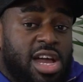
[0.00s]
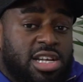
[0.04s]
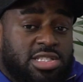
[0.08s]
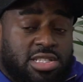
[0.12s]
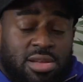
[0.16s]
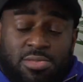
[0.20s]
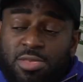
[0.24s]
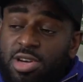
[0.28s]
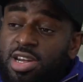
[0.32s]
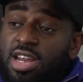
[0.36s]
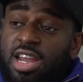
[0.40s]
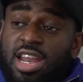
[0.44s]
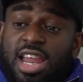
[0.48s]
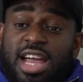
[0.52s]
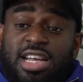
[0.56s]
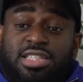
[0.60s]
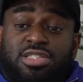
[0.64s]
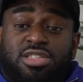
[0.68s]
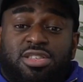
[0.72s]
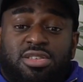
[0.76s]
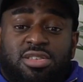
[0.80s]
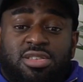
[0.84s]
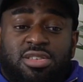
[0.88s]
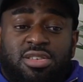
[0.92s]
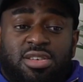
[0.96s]
I'm not going to lie
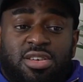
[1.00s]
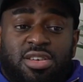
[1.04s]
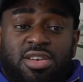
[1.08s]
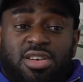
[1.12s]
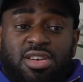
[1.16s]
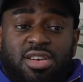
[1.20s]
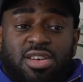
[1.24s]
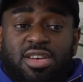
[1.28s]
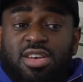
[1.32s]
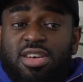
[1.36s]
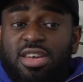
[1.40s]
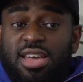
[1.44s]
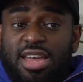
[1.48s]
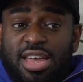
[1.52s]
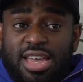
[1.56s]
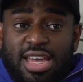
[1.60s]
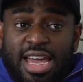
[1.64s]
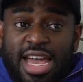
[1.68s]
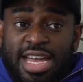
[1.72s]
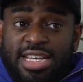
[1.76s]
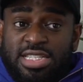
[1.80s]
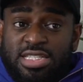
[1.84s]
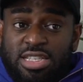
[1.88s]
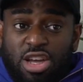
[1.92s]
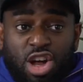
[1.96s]
to you,
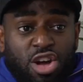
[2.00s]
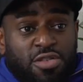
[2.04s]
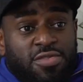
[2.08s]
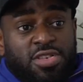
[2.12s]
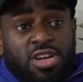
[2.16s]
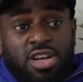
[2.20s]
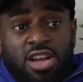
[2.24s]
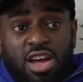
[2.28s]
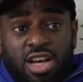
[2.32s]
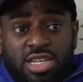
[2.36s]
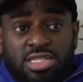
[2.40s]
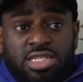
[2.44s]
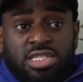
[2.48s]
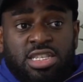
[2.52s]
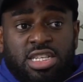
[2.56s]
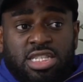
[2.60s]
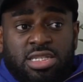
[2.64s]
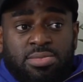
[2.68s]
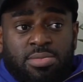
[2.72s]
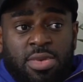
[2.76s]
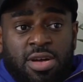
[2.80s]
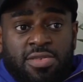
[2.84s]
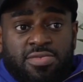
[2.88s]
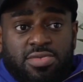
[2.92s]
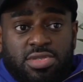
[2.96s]
has over the last 6
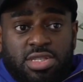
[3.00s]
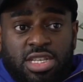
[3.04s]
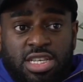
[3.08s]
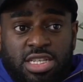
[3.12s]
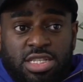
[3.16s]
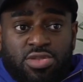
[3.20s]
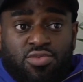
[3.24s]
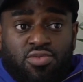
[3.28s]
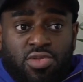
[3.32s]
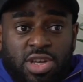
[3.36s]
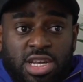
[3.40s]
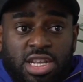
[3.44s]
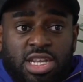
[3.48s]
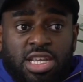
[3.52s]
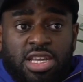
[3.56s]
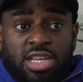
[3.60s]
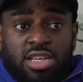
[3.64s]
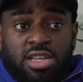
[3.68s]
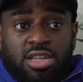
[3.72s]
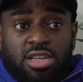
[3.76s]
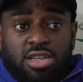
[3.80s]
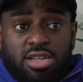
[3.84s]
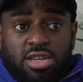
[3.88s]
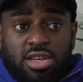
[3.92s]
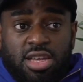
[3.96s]
months, he's
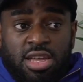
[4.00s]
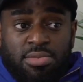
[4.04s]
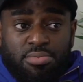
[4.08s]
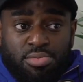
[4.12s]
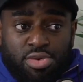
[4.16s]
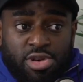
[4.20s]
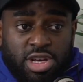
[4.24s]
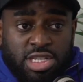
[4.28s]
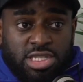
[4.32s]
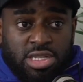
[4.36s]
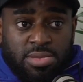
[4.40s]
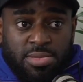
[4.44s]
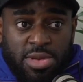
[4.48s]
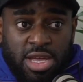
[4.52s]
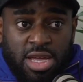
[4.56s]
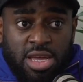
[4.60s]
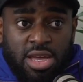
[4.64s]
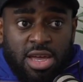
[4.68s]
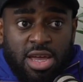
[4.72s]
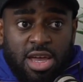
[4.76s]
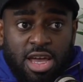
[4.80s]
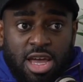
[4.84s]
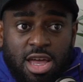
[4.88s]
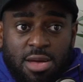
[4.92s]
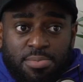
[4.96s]
really impressed me.
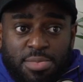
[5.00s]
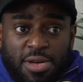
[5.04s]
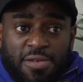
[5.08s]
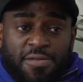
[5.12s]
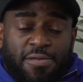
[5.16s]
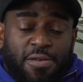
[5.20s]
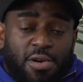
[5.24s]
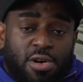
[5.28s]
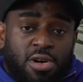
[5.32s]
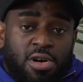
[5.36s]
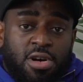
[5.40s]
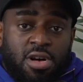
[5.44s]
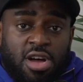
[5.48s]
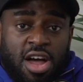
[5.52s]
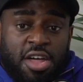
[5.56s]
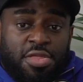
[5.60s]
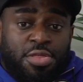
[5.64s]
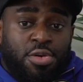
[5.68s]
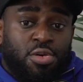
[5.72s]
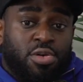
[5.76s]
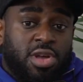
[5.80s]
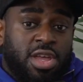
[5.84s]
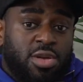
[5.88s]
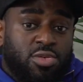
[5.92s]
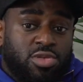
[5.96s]
Before, I
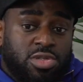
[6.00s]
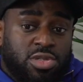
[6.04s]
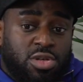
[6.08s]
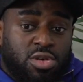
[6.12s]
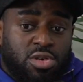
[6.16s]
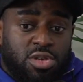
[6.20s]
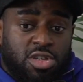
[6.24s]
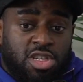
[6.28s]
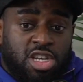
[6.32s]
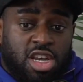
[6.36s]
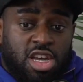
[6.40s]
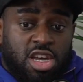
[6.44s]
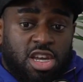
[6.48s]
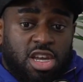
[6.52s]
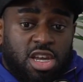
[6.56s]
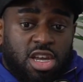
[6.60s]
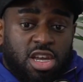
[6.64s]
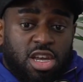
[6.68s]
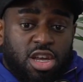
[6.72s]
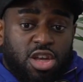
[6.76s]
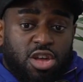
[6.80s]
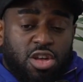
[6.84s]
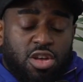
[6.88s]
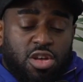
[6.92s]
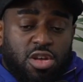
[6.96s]
thought he was good,
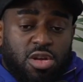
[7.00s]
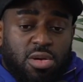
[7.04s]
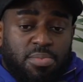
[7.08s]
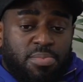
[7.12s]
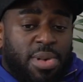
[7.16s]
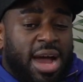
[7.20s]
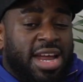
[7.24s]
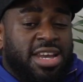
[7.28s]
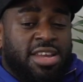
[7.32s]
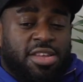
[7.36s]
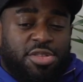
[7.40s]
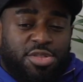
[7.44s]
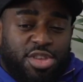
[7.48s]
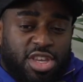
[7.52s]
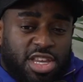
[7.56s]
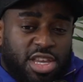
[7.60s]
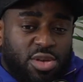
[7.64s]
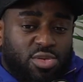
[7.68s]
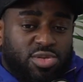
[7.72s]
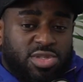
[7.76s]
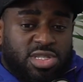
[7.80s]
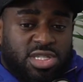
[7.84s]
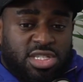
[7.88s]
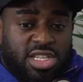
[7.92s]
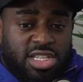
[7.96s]
but I didn't think he
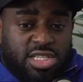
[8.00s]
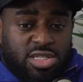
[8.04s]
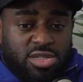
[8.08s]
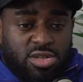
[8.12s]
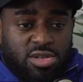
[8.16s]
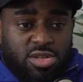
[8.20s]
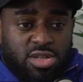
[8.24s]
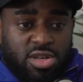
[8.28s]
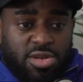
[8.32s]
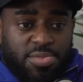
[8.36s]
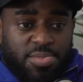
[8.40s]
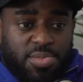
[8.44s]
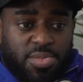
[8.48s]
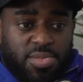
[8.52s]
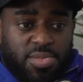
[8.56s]
was this good.